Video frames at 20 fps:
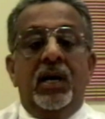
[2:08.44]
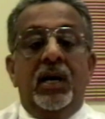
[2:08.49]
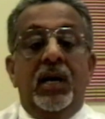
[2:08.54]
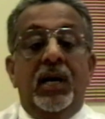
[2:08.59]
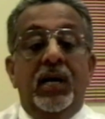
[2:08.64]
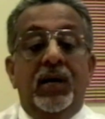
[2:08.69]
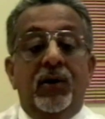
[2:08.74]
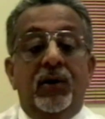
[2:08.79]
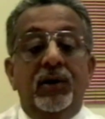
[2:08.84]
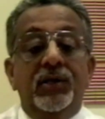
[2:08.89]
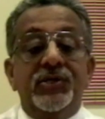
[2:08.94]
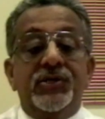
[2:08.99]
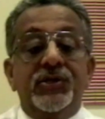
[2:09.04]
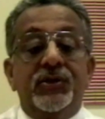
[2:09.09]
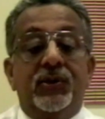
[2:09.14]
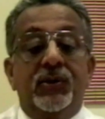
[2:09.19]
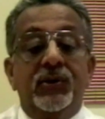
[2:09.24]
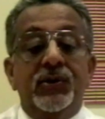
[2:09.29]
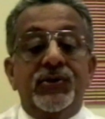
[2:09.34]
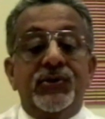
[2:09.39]
A college
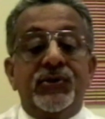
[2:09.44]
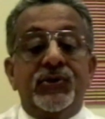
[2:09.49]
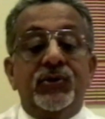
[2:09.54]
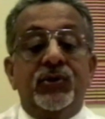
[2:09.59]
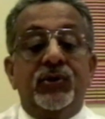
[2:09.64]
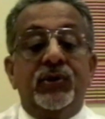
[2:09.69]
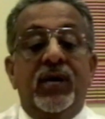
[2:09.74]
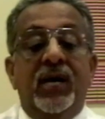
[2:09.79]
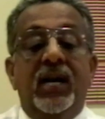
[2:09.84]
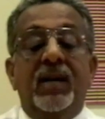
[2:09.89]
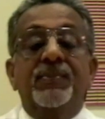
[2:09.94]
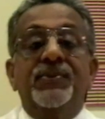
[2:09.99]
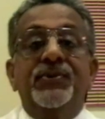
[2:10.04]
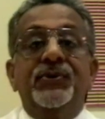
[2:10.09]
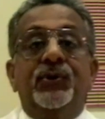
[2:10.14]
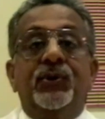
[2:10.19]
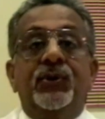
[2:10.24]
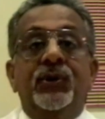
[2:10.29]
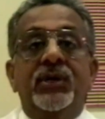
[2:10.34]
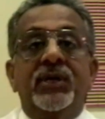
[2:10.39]
also helps
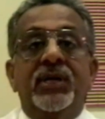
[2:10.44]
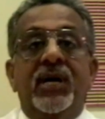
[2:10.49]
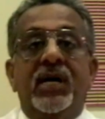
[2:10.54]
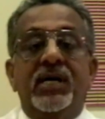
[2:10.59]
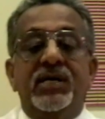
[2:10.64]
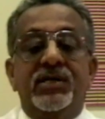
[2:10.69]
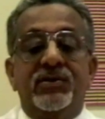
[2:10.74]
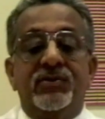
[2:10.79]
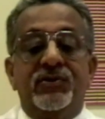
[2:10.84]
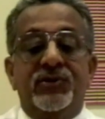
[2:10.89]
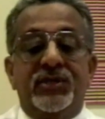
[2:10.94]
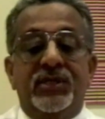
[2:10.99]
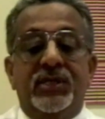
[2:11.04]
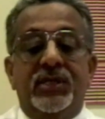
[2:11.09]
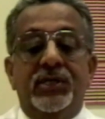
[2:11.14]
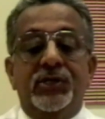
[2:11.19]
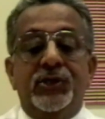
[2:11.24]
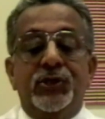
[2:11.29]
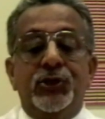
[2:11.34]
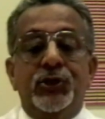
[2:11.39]
organize
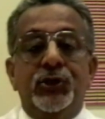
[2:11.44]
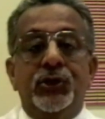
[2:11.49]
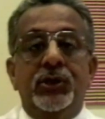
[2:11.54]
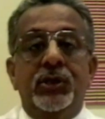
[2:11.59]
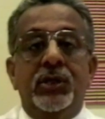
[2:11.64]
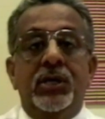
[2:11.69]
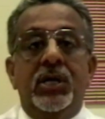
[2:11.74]
research,